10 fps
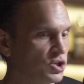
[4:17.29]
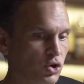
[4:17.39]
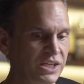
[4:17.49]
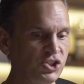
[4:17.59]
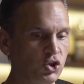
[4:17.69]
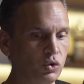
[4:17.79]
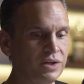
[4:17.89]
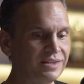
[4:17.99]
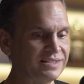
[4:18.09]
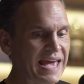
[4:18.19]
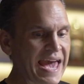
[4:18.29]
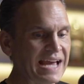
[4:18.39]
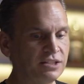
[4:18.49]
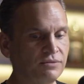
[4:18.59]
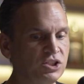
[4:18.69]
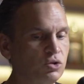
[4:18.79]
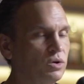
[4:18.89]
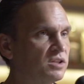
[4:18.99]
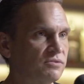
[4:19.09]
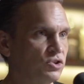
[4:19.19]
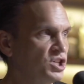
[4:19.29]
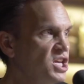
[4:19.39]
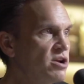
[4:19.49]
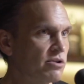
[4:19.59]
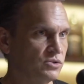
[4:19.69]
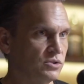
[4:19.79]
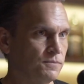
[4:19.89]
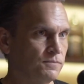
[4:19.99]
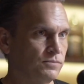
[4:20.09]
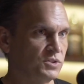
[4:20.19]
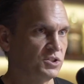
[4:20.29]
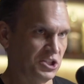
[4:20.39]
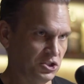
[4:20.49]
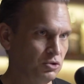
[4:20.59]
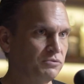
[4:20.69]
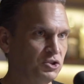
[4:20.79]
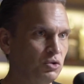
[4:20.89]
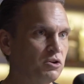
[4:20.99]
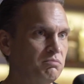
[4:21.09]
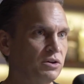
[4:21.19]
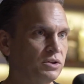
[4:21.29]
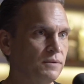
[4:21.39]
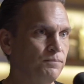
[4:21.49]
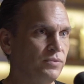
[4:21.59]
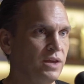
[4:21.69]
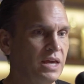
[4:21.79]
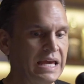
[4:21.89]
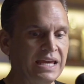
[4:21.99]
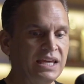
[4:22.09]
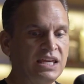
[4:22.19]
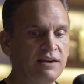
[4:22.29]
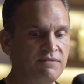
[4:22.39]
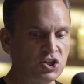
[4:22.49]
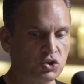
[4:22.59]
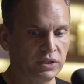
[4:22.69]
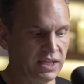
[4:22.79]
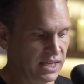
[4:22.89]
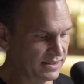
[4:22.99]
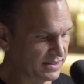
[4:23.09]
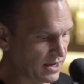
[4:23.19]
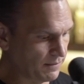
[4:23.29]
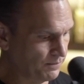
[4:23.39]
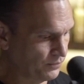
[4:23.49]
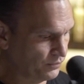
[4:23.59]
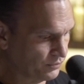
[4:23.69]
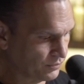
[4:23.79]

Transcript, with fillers: So he's doing this, actively doing this for years to the tune of 200 million. He eventually ends up,